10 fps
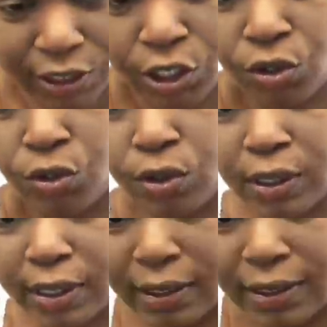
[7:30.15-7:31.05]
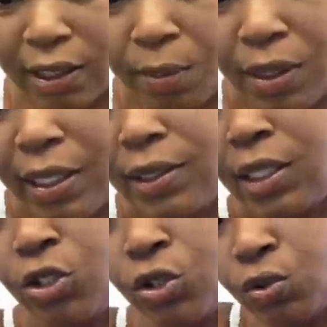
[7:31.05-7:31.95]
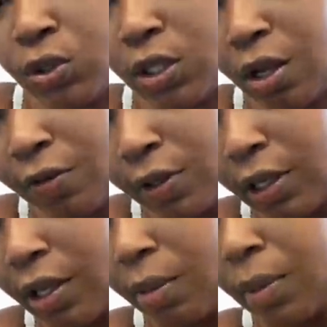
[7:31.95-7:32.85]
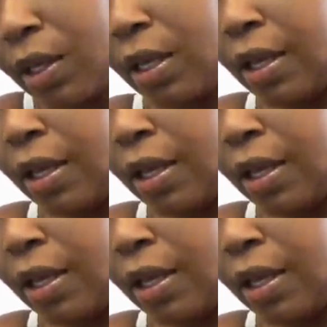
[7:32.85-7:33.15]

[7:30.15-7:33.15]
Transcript: until you can get some of that tissue softened up.